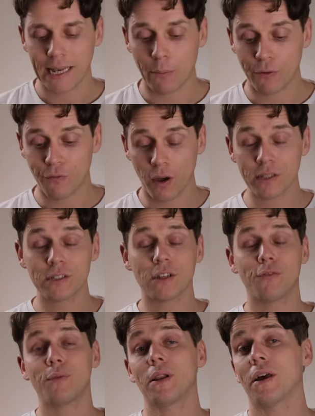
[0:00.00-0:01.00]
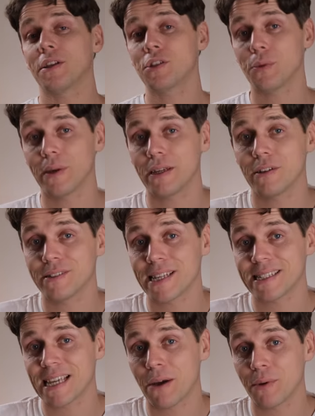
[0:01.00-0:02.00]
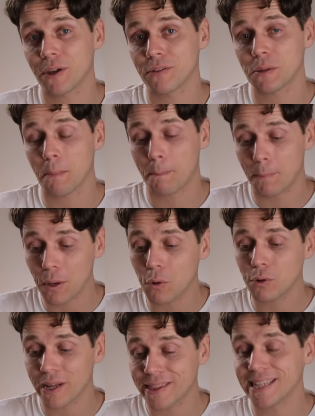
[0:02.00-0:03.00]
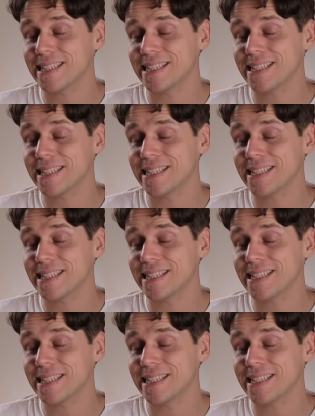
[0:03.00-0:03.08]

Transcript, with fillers: Now we find stuff we like doing because that's how we're going to build the